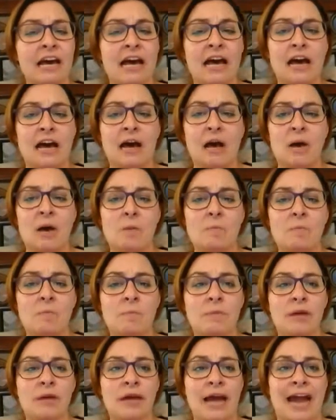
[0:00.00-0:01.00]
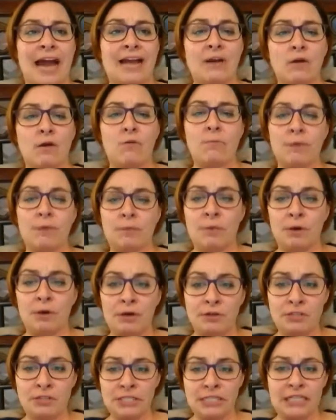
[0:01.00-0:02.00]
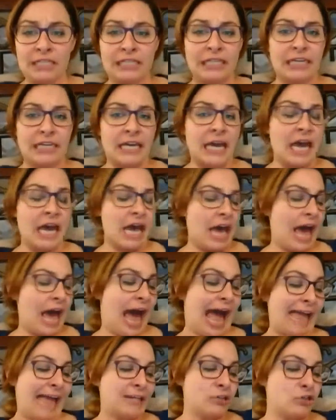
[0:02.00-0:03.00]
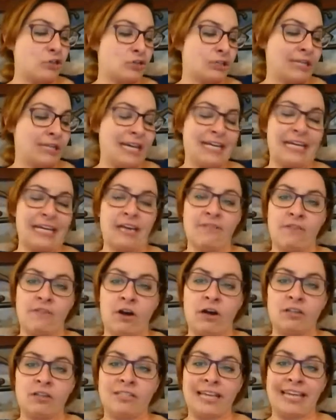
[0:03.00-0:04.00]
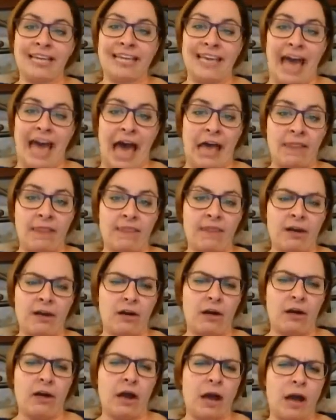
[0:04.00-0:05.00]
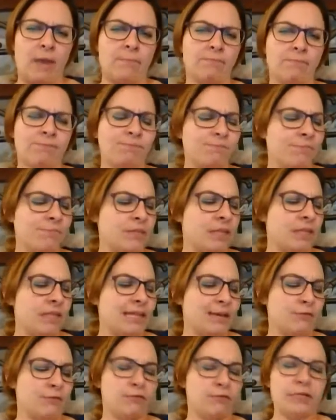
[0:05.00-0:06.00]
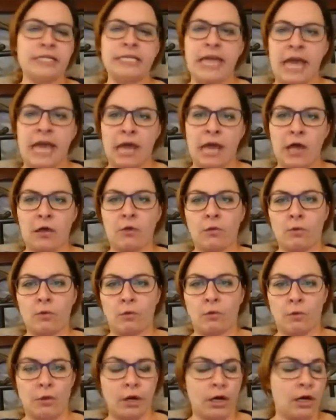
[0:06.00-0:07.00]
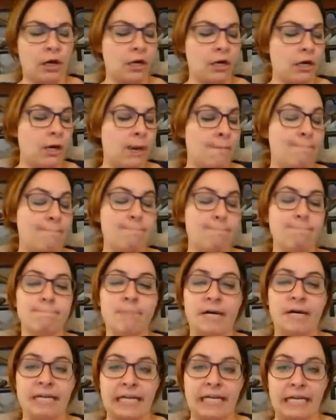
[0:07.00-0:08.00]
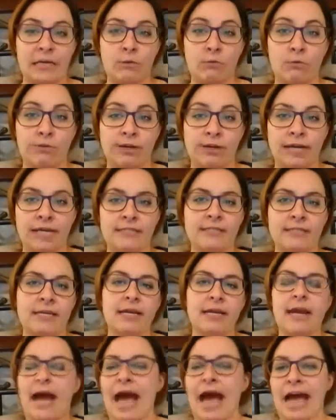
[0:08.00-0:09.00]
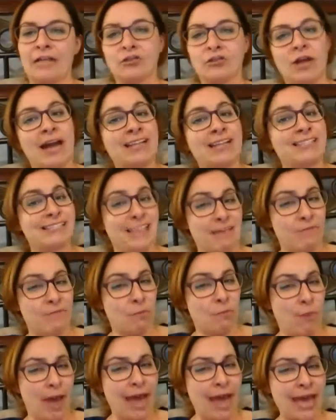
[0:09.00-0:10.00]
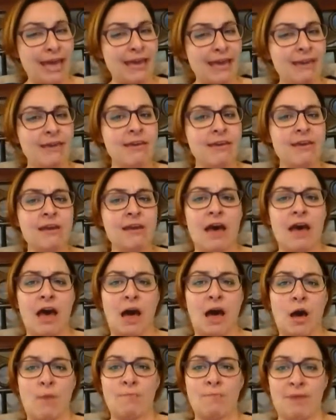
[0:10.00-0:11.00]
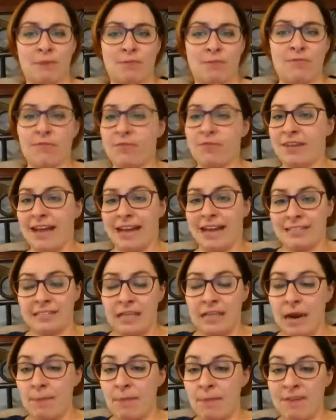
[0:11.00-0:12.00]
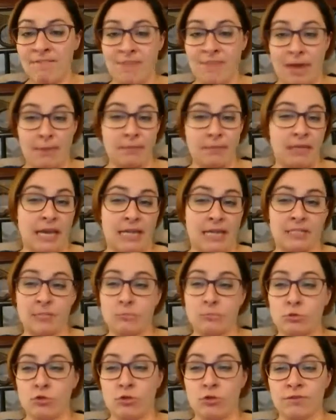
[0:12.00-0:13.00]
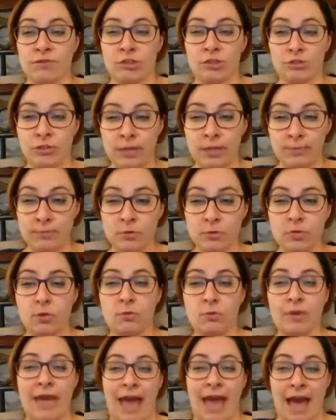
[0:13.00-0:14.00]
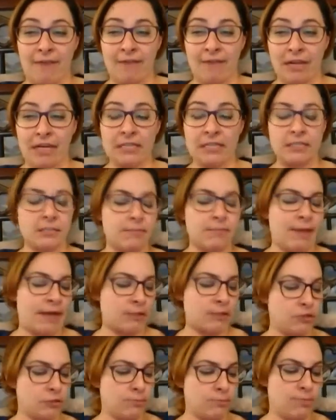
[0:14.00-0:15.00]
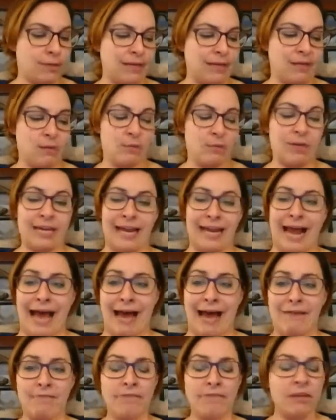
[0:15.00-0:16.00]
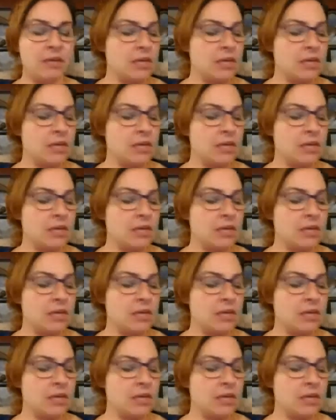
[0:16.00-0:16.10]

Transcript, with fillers: Um, I know me personally, I usually, any gift cards I get that are um, like retail or money oriented, I try to save away. Um, maybe for the next time my family has some sort of a trip so that we have it and it's some extra money that we could have.